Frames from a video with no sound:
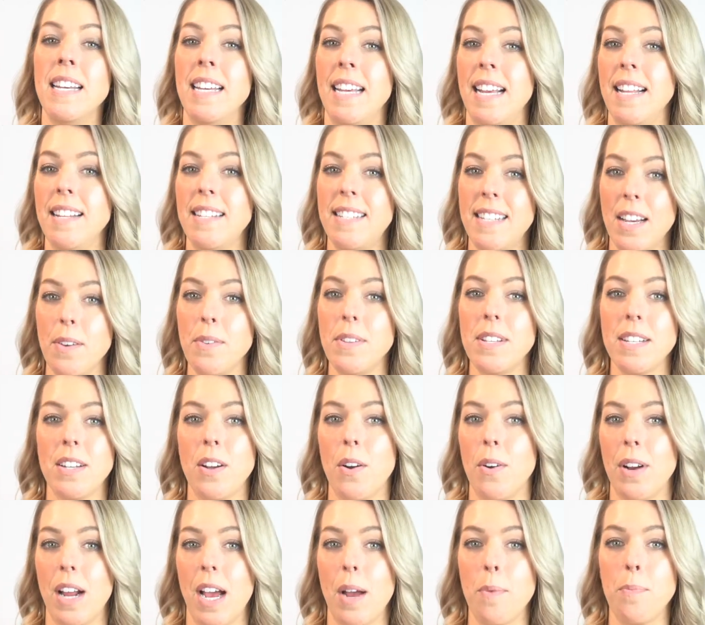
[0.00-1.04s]
In South
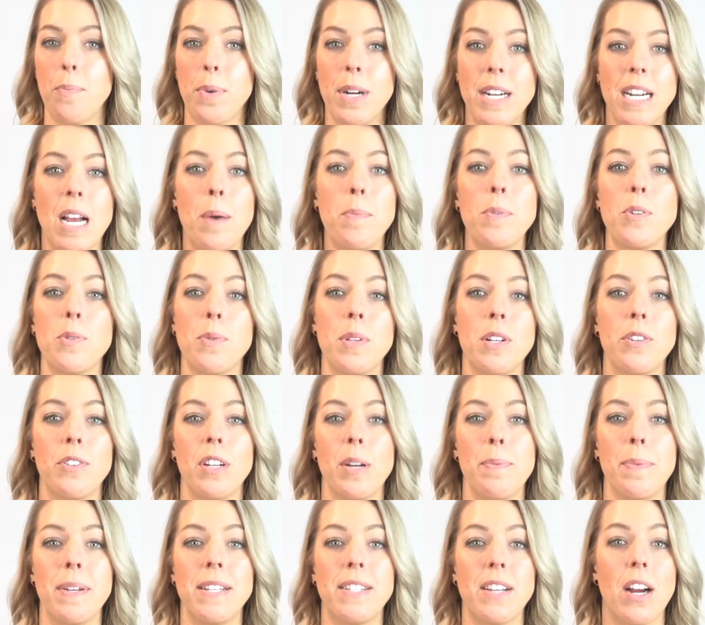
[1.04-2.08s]
Dakota, prenuptial
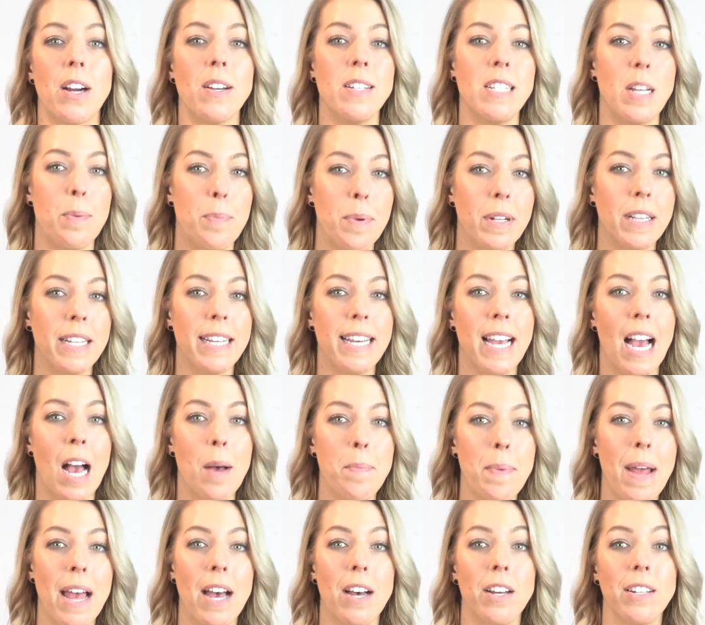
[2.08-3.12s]
agreements are typically
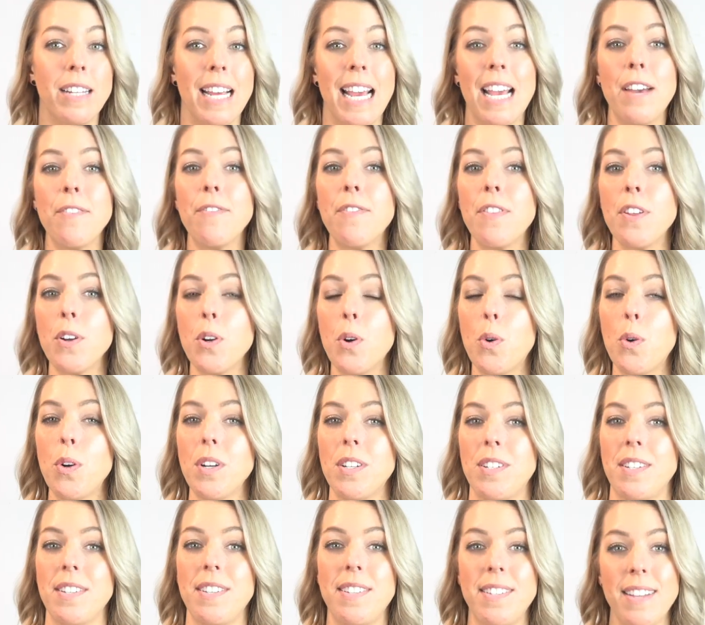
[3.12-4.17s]
upheld if the
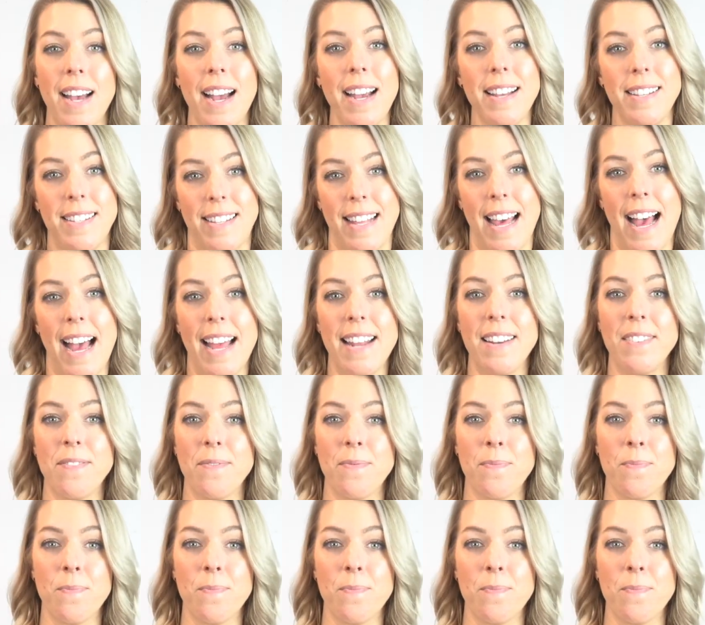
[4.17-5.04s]
court decides that